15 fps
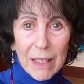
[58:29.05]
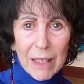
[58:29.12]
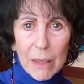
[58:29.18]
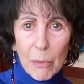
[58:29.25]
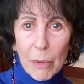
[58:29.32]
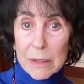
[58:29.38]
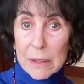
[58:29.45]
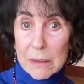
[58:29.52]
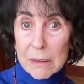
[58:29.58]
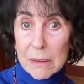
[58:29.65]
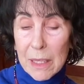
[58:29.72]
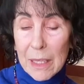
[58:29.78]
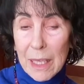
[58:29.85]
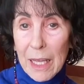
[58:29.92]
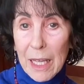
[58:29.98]
They want to
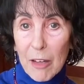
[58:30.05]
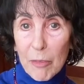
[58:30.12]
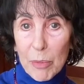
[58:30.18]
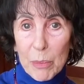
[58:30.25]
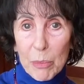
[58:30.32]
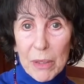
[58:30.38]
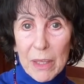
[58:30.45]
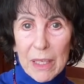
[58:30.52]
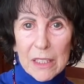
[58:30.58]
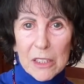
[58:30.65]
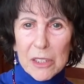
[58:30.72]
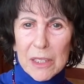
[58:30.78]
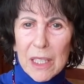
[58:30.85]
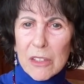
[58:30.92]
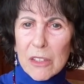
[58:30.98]
have people they can
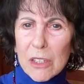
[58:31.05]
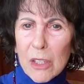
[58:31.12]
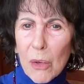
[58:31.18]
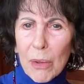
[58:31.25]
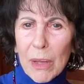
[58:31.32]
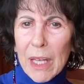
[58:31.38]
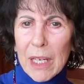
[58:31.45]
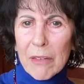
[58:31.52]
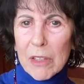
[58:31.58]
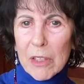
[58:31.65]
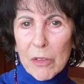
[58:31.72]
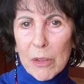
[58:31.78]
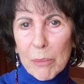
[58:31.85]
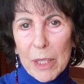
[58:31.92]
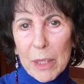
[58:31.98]
just get to know a lot of
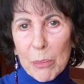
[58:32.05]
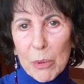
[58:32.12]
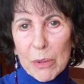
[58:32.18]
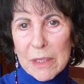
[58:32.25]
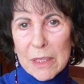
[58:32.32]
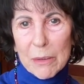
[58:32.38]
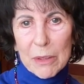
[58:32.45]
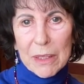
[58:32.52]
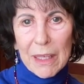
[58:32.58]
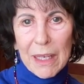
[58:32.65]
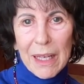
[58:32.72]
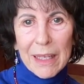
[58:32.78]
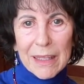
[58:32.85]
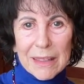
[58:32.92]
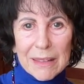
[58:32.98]
different people and see what they're
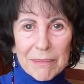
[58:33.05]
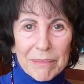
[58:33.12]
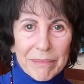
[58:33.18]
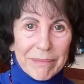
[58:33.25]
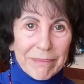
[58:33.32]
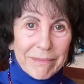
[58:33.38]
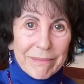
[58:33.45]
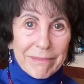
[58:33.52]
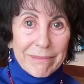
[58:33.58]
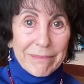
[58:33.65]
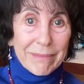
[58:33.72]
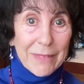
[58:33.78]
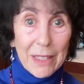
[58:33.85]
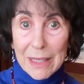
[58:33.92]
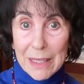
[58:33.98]
like. Yeah.
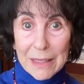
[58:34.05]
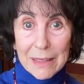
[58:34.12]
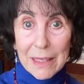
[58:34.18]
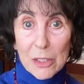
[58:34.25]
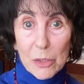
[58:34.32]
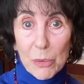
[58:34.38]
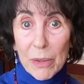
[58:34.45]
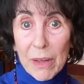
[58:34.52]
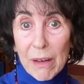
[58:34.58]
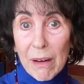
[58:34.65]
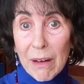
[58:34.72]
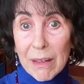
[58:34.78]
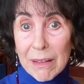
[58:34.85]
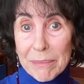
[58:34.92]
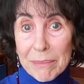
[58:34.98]
That's where they
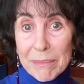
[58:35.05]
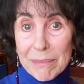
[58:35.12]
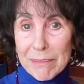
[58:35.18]
are.